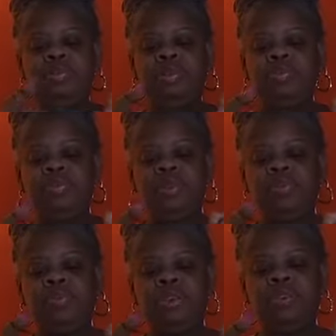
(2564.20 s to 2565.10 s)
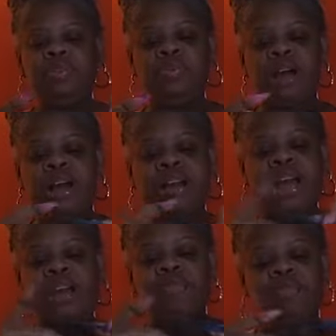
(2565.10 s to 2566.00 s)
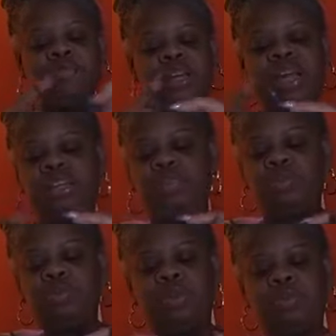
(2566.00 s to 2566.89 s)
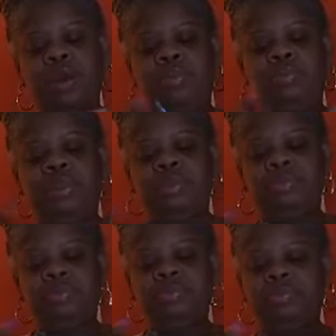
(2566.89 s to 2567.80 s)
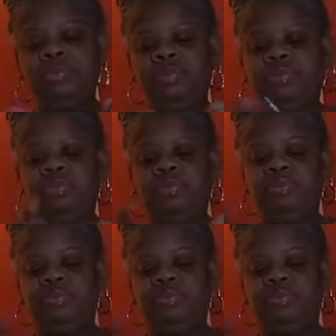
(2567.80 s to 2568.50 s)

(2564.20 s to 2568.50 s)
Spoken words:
I'm going to go to sleep in a little while. Carol, you ain't got to talk about me.